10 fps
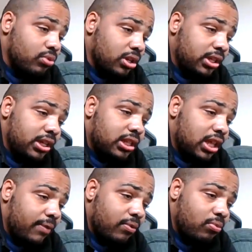really
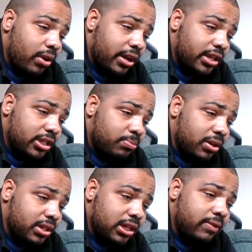clever ways,
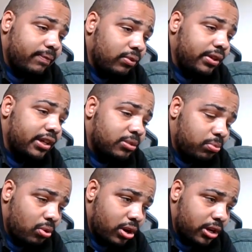but didn't fully
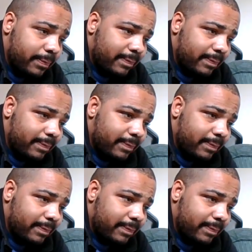explore.